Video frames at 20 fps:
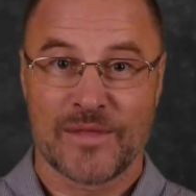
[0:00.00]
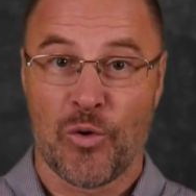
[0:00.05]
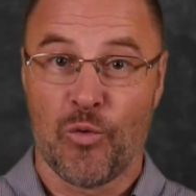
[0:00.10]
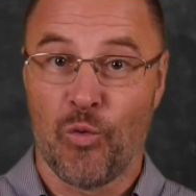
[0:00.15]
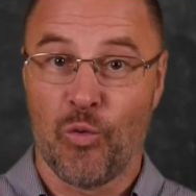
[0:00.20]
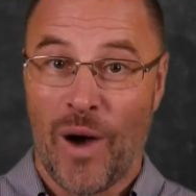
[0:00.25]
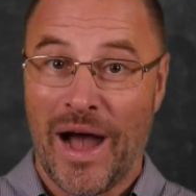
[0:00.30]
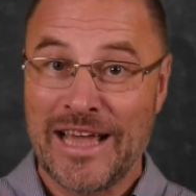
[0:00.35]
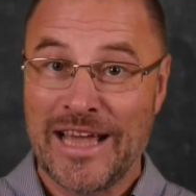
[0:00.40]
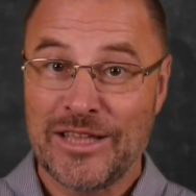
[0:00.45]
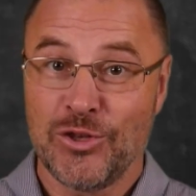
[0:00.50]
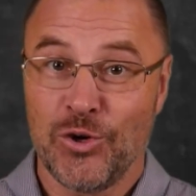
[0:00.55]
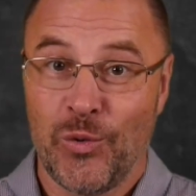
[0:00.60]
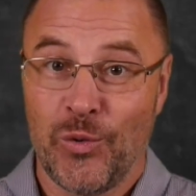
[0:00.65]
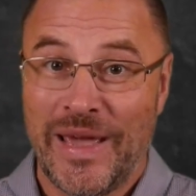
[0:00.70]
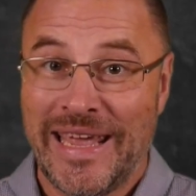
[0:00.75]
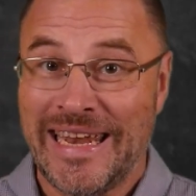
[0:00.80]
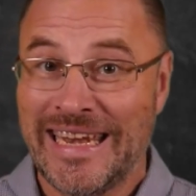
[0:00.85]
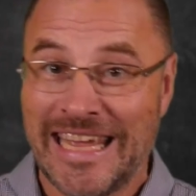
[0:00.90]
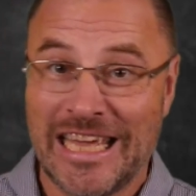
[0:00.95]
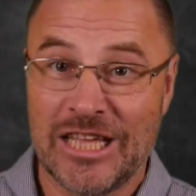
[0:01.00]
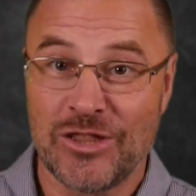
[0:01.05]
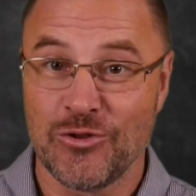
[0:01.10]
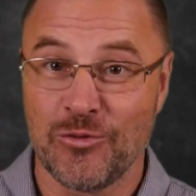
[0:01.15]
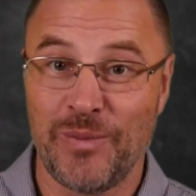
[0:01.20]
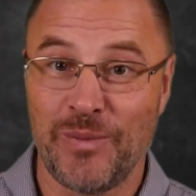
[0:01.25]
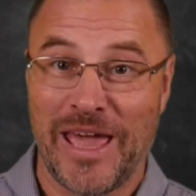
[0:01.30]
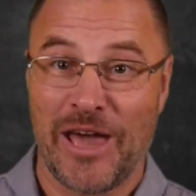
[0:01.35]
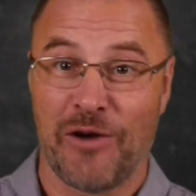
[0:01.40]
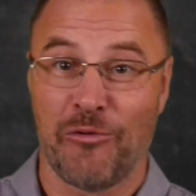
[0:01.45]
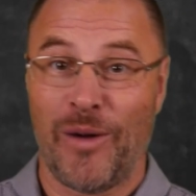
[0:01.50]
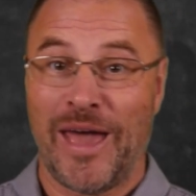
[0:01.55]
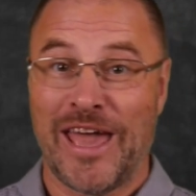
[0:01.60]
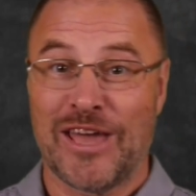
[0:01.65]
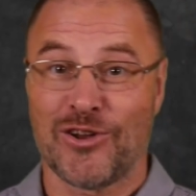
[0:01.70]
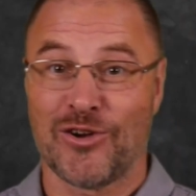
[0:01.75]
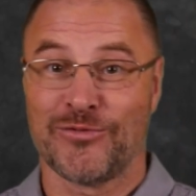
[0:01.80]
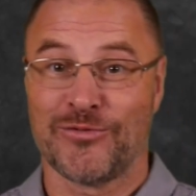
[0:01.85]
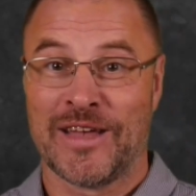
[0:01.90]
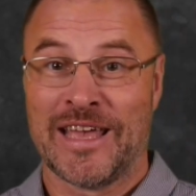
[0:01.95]
Why do we need to be
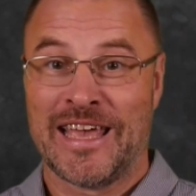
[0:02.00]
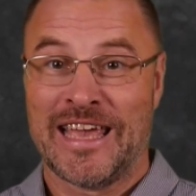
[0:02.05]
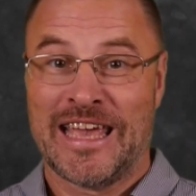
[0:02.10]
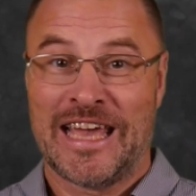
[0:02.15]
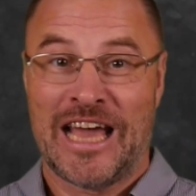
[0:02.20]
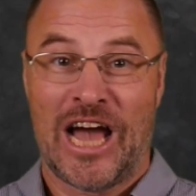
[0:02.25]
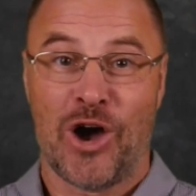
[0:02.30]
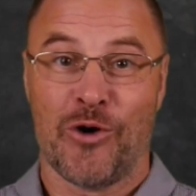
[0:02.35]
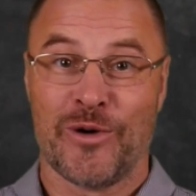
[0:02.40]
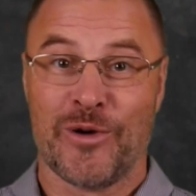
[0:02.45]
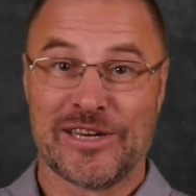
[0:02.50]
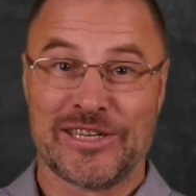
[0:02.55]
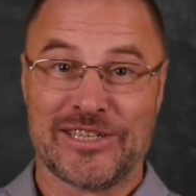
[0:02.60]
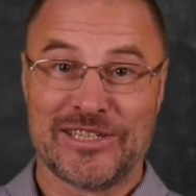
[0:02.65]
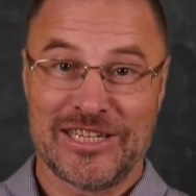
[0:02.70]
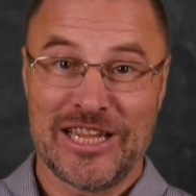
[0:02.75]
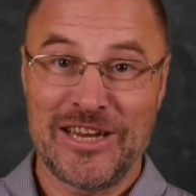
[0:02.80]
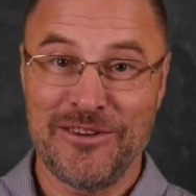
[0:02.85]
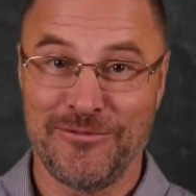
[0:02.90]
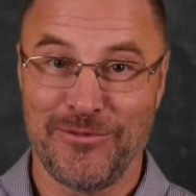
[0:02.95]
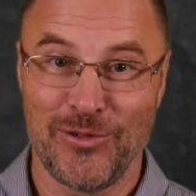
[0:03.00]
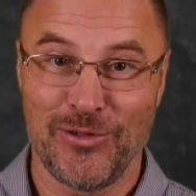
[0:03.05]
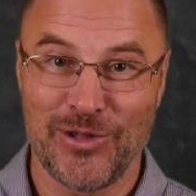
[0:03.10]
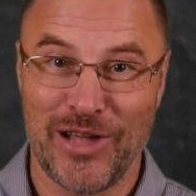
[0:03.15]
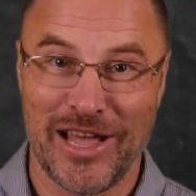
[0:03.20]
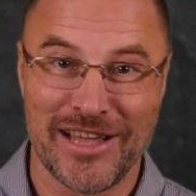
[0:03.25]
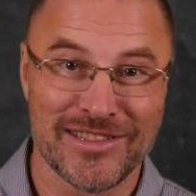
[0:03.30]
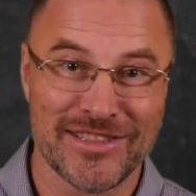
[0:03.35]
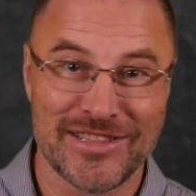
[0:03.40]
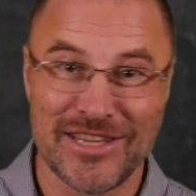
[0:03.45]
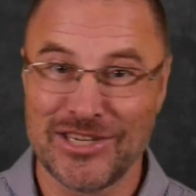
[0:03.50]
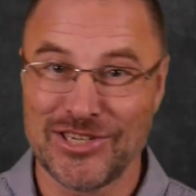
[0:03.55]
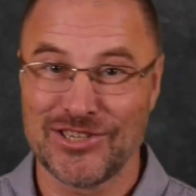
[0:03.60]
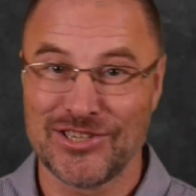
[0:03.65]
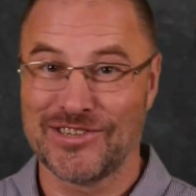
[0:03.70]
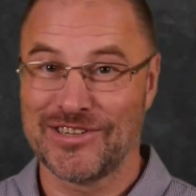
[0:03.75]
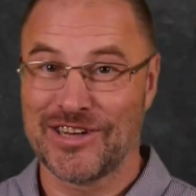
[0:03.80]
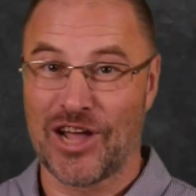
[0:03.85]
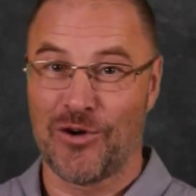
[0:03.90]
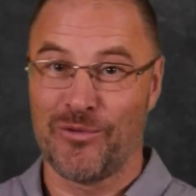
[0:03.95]
aware of our sinful
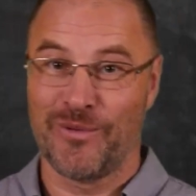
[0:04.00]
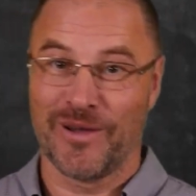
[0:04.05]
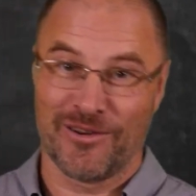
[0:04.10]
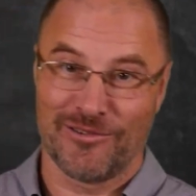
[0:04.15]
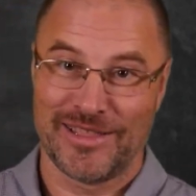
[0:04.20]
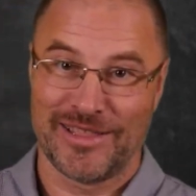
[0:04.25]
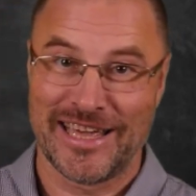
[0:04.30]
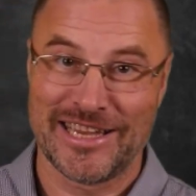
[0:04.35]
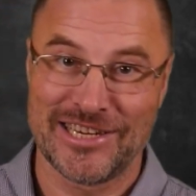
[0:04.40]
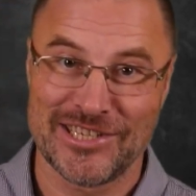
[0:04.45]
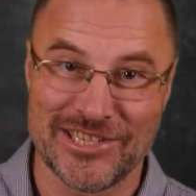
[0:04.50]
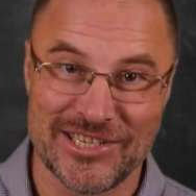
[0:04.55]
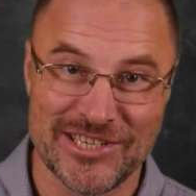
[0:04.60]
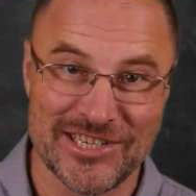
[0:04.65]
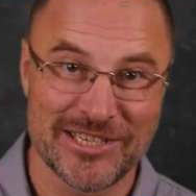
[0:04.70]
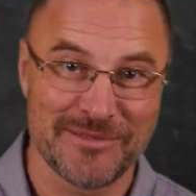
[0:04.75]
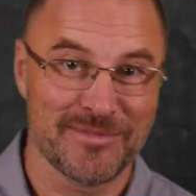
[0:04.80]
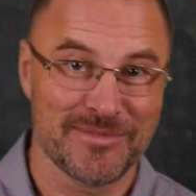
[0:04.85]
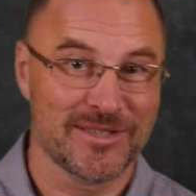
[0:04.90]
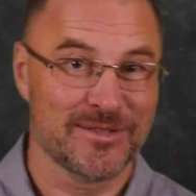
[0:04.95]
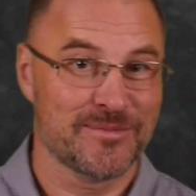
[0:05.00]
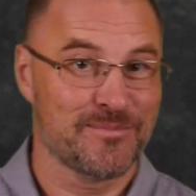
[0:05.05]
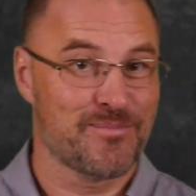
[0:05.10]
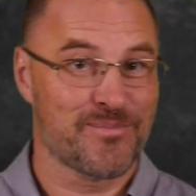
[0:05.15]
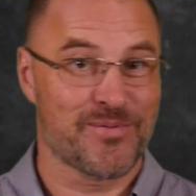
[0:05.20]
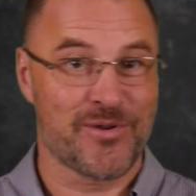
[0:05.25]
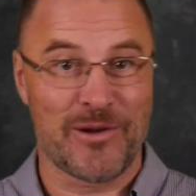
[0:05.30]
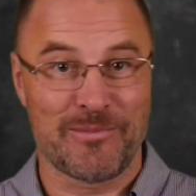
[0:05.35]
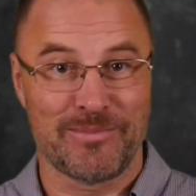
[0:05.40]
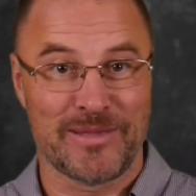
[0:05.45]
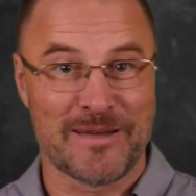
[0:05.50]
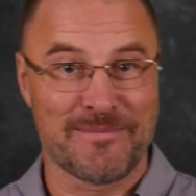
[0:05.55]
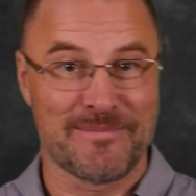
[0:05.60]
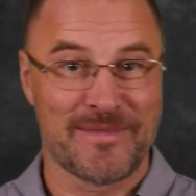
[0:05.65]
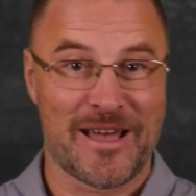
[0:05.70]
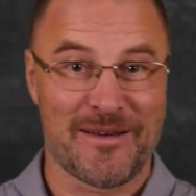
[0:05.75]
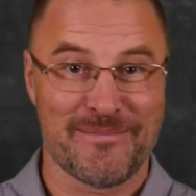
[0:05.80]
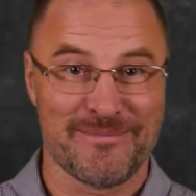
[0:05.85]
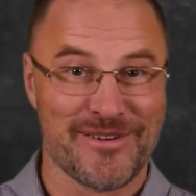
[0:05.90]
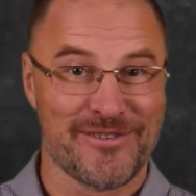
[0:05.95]
condition in our relationships? Problem
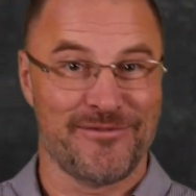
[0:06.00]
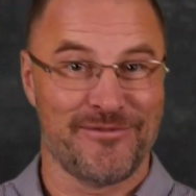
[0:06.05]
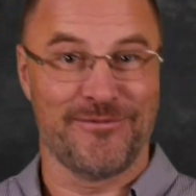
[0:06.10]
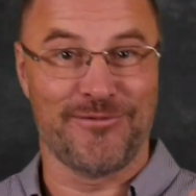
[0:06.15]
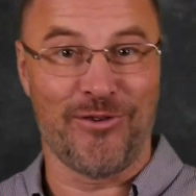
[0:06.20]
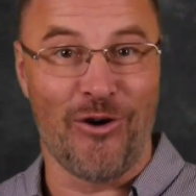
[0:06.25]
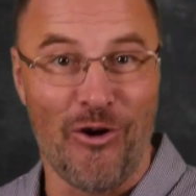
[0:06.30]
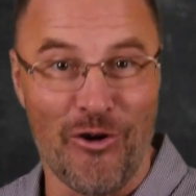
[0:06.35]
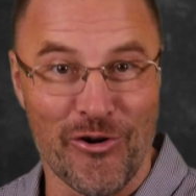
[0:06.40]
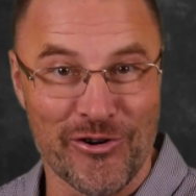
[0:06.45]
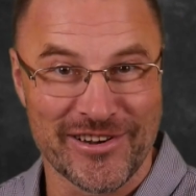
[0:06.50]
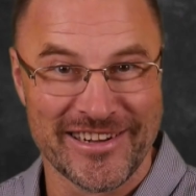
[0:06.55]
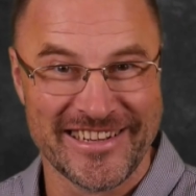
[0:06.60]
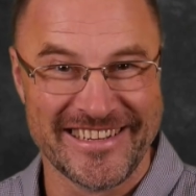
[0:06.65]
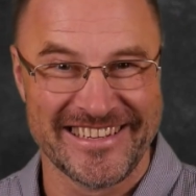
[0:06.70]
number four.